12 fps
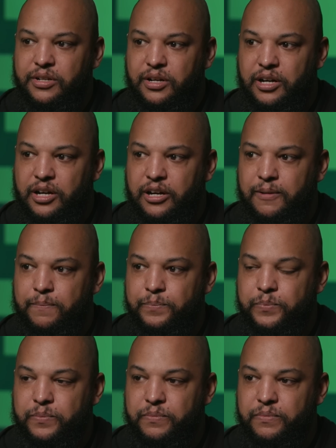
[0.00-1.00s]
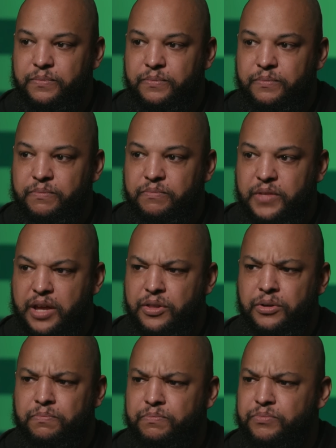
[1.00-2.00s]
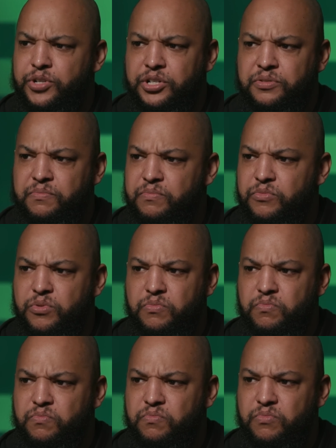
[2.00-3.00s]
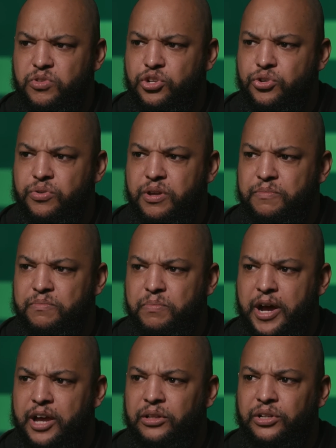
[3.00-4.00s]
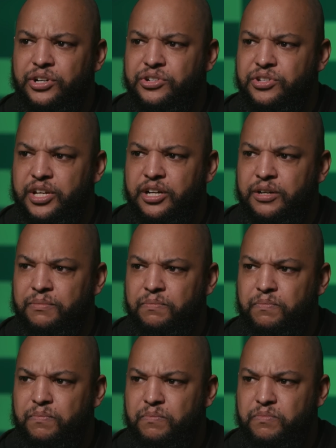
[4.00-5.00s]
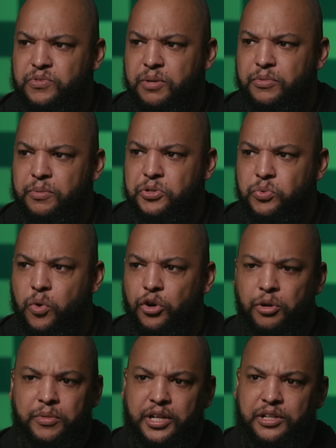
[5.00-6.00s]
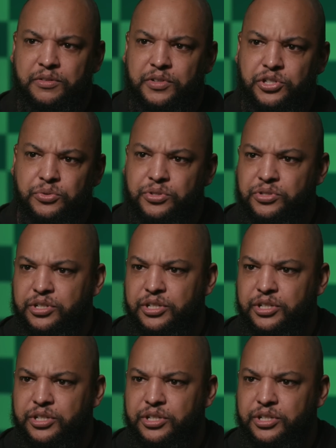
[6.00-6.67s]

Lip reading: And they're just, and by and large, they are some of the most welcoming individuals,